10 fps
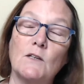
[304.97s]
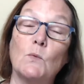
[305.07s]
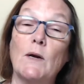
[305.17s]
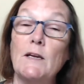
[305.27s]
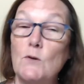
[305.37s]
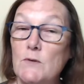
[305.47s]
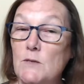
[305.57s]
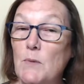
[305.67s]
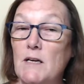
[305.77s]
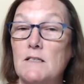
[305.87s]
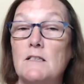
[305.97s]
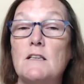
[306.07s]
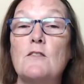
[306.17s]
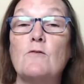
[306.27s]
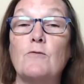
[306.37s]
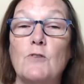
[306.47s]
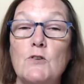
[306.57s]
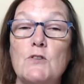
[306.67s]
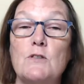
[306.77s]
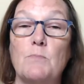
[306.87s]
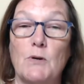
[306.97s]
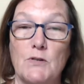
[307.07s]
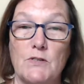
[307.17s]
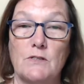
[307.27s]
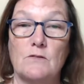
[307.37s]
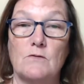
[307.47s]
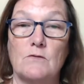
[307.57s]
write your responses in the first person.